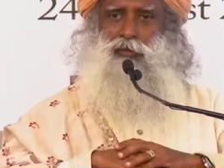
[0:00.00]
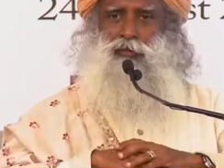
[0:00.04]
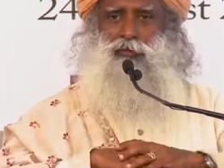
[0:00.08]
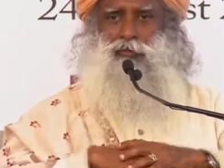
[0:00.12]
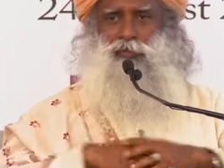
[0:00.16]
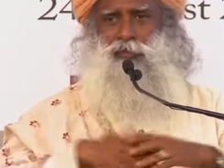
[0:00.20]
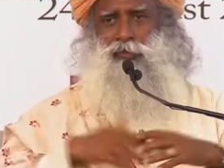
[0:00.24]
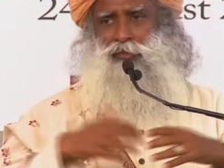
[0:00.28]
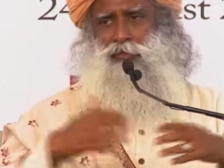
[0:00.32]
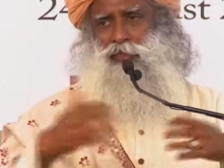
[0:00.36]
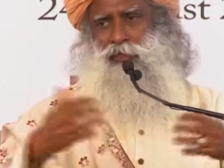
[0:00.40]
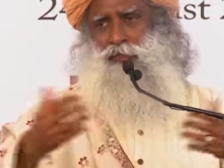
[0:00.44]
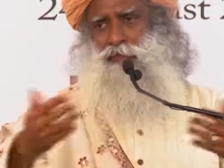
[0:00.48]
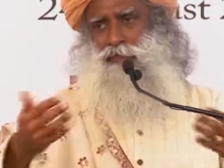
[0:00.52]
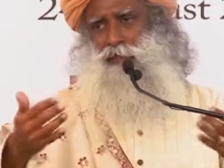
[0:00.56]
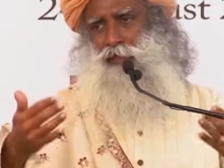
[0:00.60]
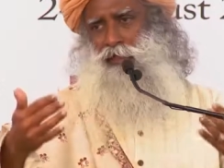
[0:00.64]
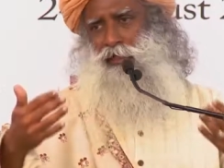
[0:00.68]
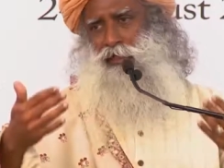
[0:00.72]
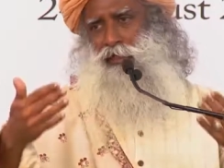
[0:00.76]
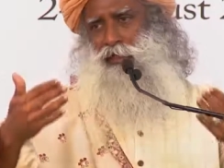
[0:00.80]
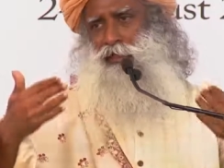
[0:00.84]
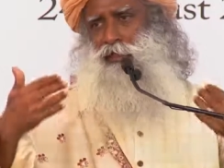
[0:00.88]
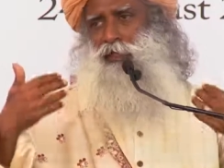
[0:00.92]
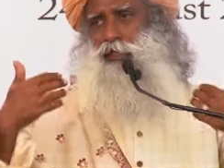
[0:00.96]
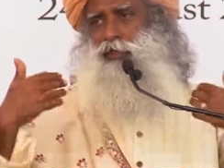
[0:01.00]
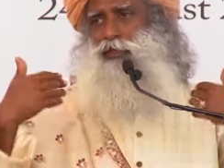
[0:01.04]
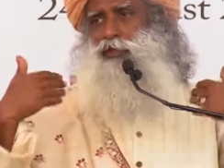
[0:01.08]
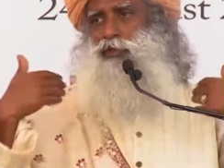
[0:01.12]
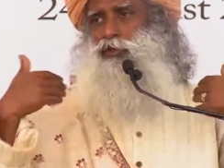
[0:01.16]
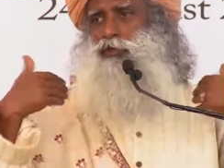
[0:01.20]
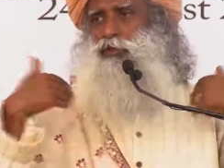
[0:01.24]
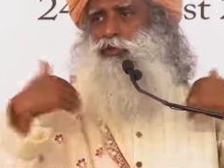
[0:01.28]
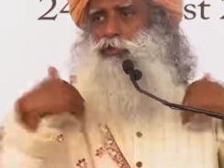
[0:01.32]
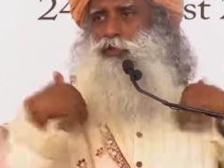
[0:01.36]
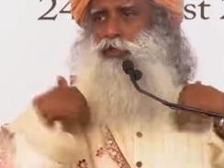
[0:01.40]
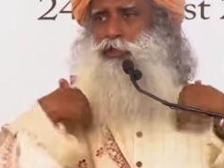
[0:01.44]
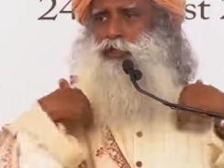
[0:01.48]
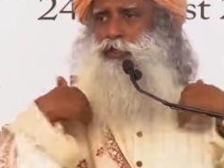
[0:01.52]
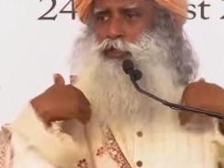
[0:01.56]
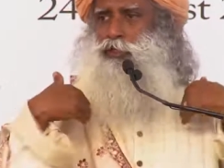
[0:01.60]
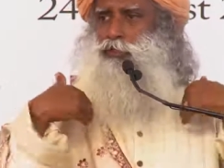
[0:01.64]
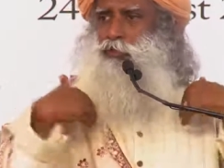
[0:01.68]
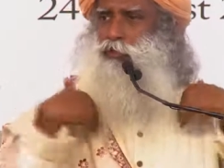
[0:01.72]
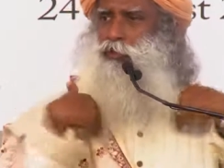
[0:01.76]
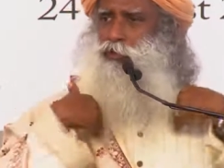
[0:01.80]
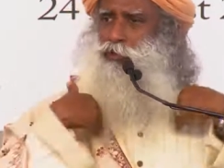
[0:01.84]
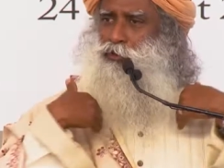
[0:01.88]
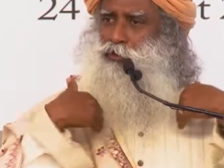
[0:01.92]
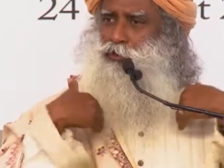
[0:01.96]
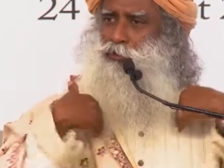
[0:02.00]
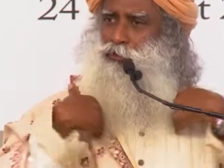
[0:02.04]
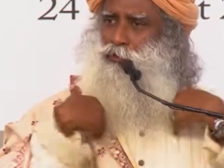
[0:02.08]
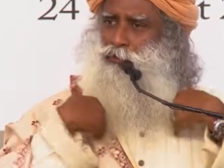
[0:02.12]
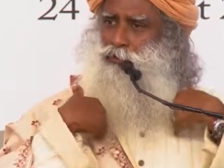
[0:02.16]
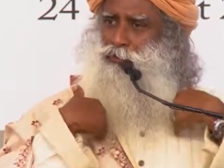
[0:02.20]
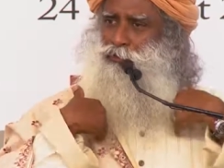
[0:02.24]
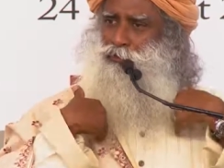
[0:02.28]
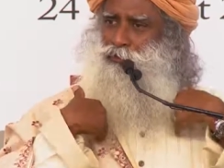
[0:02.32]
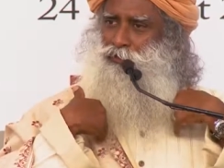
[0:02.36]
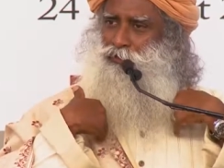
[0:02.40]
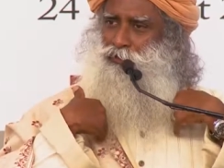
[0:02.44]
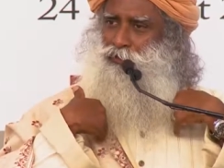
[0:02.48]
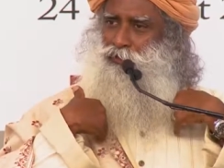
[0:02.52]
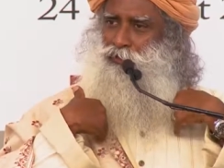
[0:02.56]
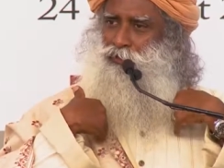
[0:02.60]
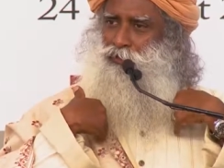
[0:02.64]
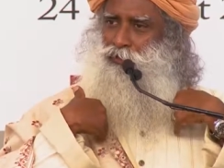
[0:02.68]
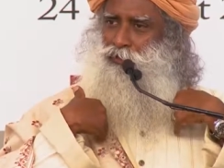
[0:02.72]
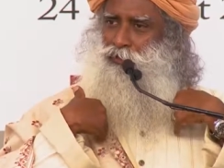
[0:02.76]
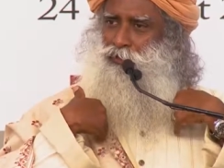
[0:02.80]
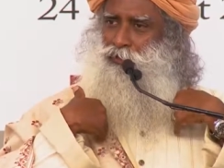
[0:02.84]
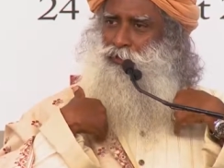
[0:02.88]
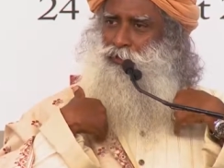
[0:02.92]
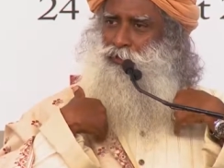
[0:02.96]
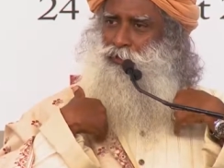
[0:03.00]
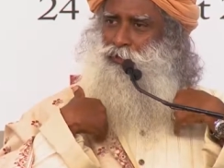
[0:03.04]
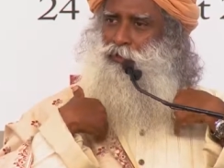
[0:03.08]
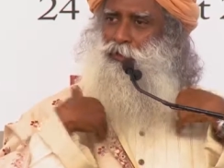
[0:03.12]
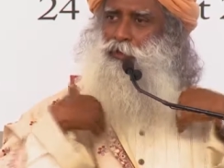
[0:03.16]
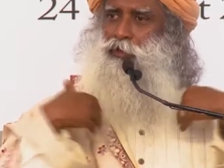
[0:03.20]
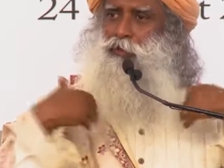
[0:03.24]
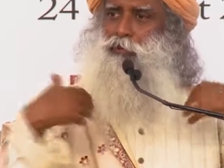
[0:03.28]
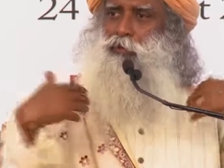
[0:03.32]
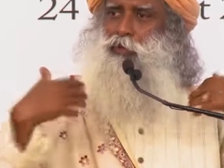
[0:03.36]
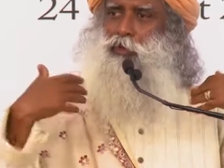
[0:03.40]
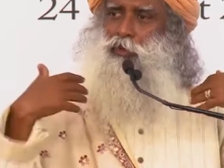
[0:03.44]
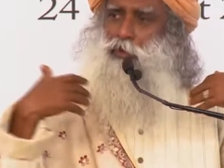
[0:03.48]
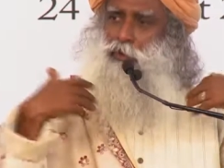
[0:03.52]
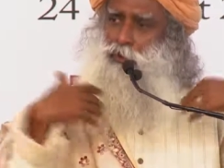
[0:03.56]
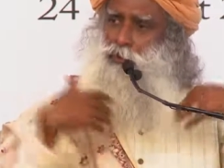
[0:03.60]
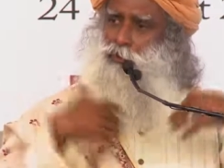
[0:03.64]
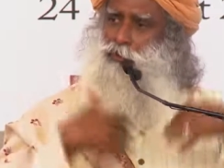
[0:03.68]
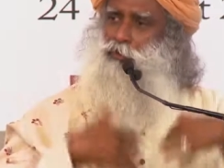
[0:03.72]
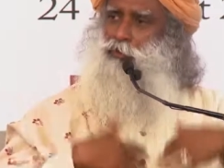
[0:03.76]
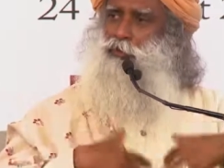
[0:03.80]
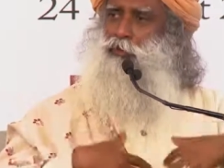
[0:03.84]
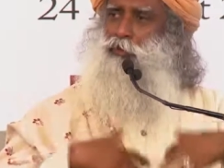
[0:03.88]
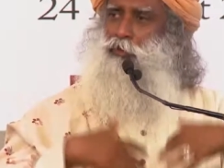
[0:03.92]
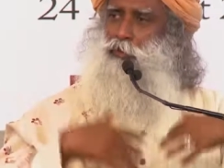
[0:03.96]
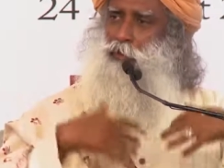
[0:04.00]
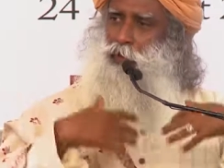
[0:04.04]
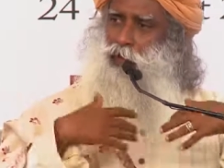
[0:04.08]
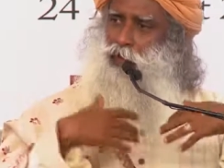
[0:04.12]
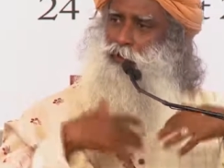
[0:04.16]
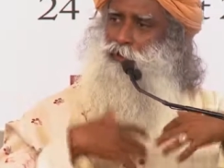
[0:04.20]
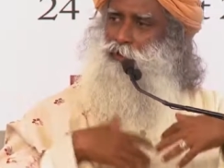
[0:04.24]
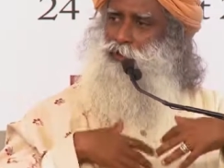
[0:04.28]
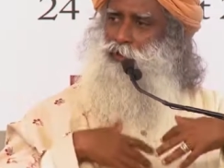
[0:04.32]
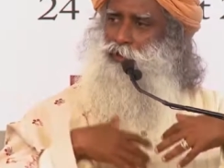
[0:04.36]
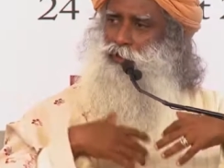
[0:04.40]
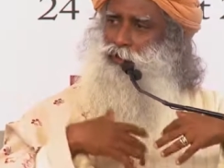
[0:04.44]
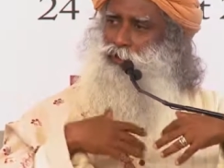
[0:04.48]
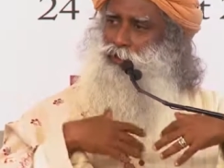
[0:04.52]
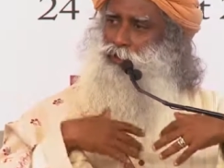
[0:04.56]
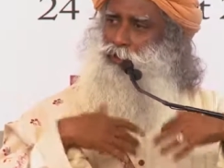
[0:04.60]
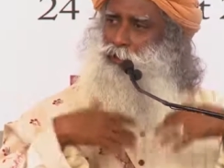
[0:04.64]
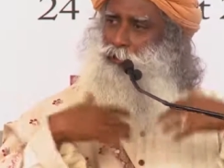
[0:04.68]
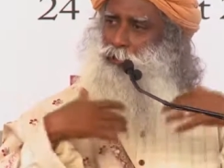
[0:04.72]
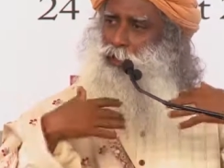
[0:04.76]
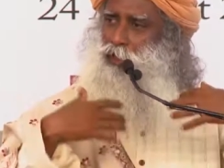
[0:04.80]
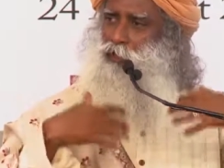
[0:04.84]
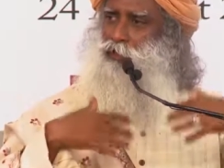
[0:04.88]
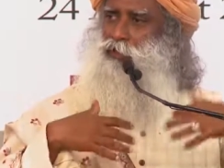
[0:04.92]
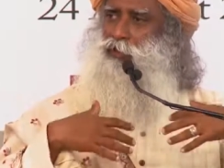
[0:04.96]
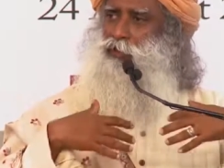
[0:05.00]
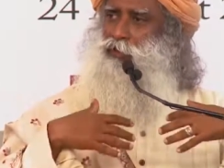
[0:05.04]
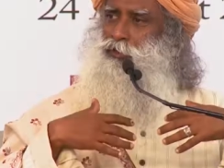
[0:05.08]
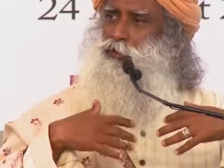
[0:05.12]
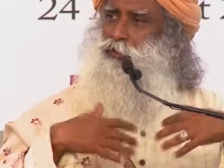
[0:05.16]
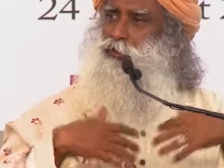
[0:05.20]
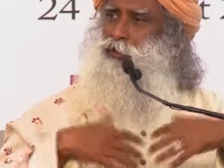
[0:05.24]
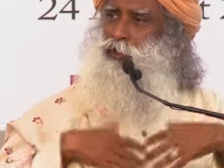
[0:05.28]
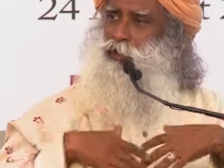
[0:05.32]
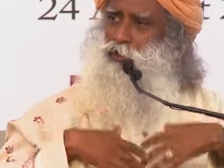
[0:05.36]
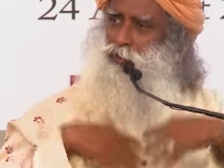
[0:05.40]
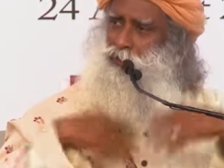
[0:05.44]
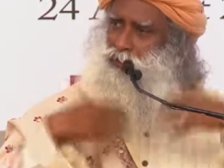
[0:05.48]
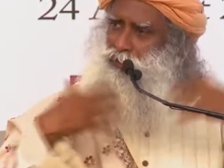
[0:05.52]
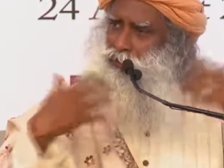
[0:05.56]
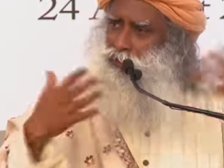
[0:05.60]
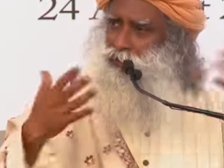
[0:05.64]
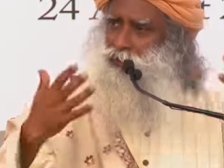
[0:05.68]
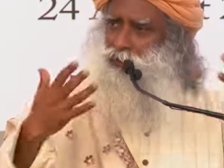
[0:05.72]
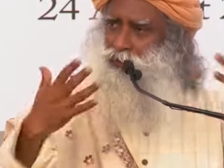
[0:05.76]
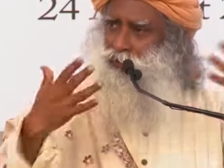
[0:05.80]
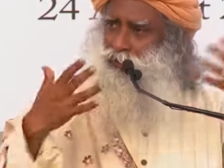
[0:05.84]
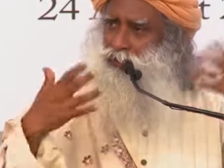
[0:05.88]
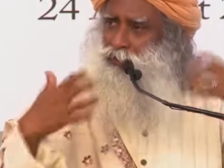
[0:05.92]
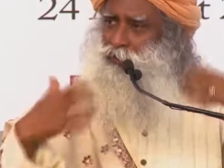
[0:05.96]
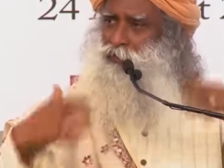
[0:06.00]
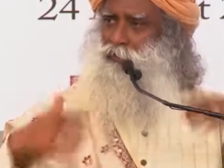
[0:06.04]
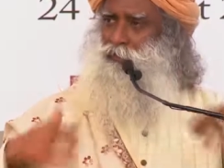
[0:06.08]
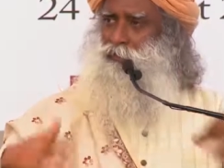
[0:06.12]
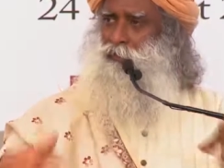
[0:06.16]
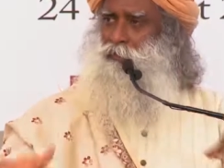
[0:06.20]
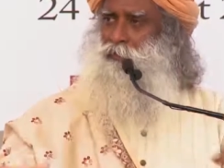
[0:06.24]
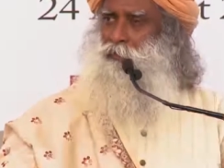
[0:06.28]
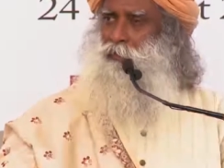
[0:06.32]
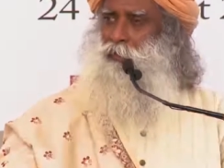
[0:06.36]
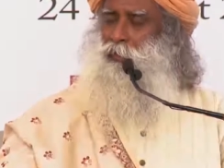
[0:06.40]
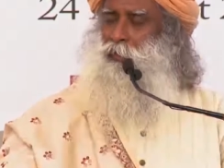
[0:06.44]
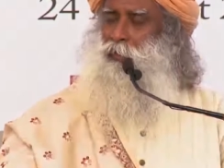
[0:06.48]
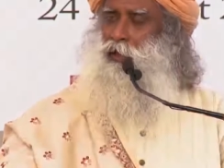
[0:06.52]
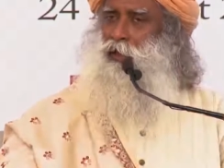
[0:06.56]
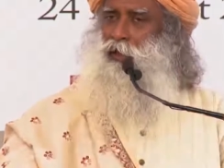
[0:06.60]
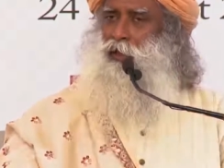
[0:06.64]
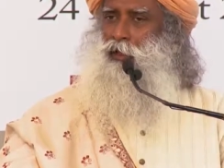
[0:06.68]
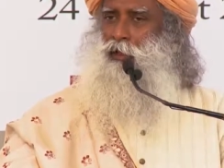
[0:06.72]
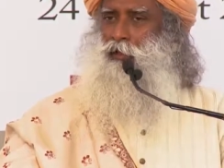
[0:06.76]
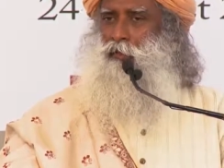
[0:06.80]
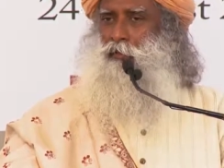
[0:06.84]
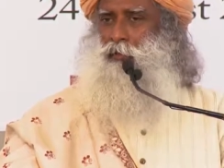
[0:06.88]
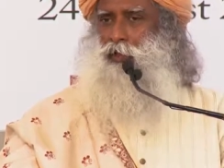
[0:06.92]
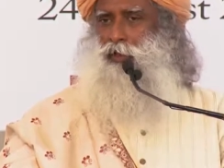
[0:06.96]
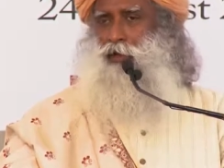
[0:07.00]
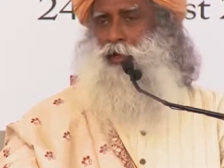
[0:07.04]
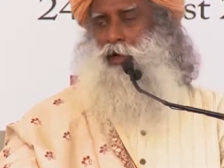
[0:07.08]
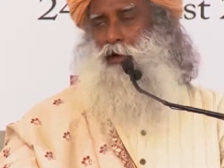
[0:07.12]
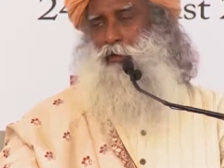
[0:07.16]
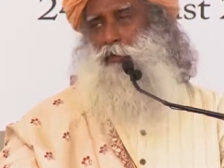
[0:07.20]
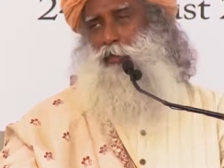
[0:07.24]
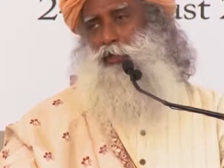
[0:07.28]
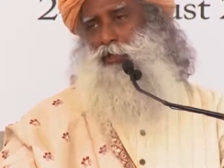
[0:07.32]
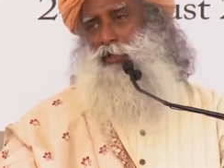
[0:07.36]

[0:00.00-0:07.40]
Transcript: So definitely that's true with this one too. The more you know about this, the better you can use it. But how